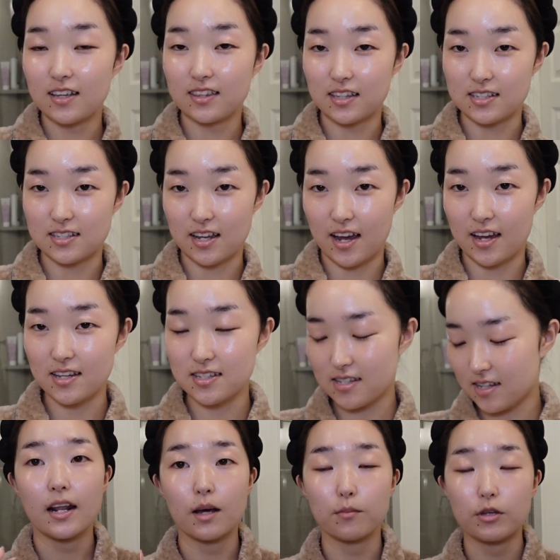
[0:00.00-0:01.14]
these
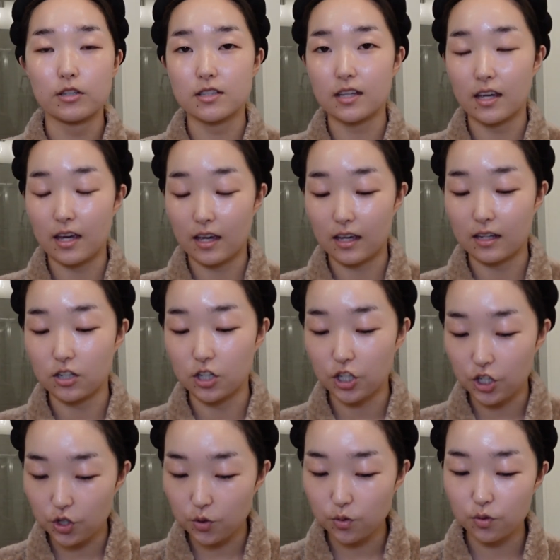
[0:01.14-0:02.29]
days. And I'm using a
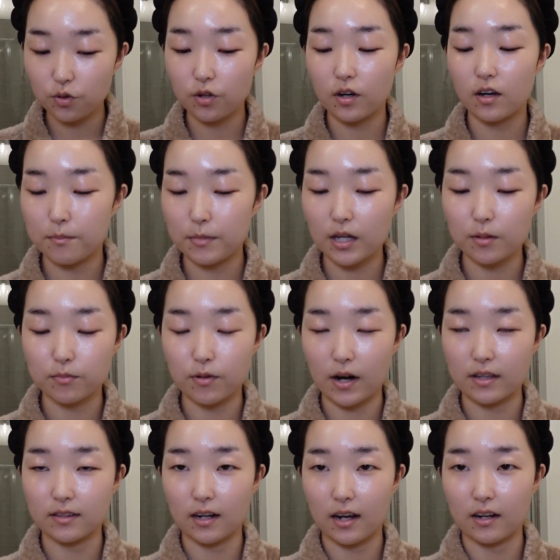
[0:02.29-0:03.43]
new makeup
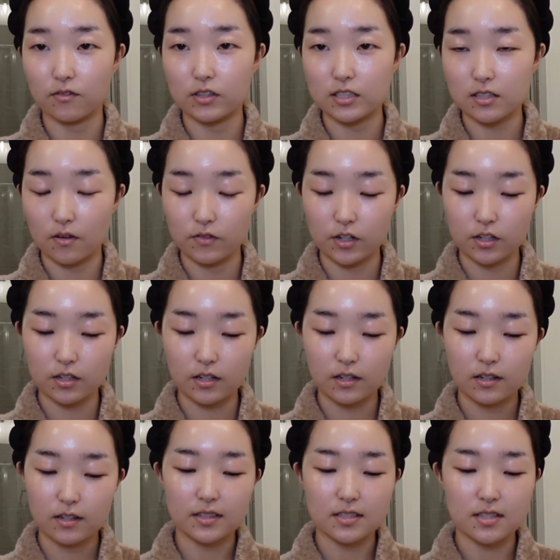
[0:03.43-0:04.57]
brand that I discovered.
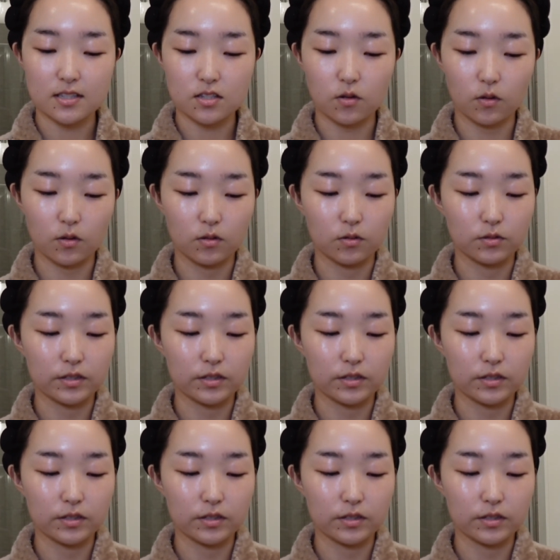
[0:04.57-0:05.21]
This is called